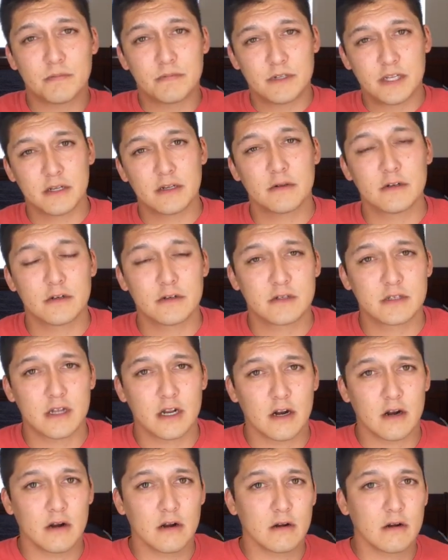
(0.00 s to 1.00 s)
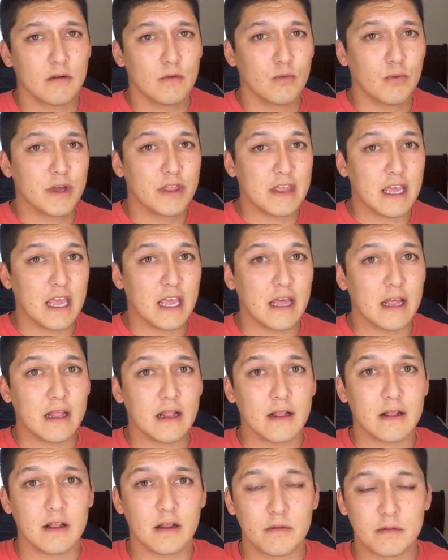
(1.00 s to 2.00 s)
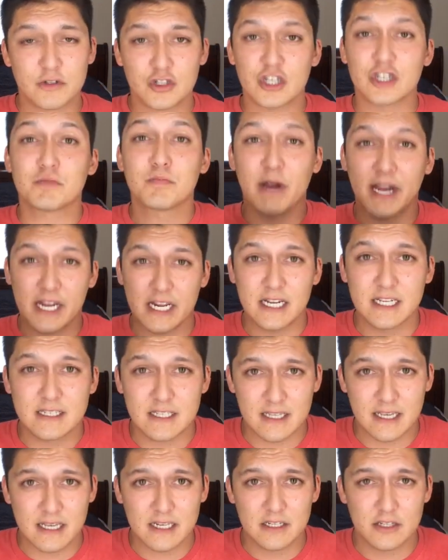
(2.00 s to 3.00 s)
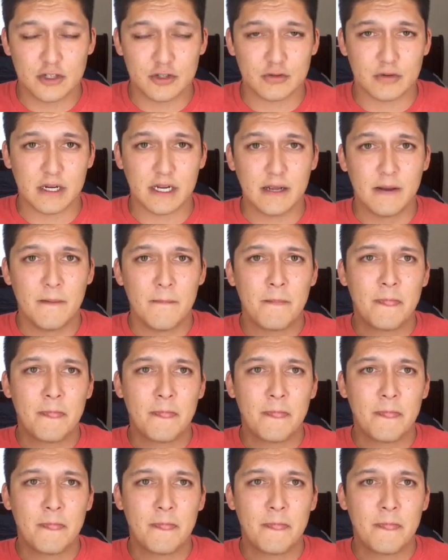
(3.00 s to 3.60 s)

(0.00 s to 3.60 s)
tinters that are within, just breaking into the industry.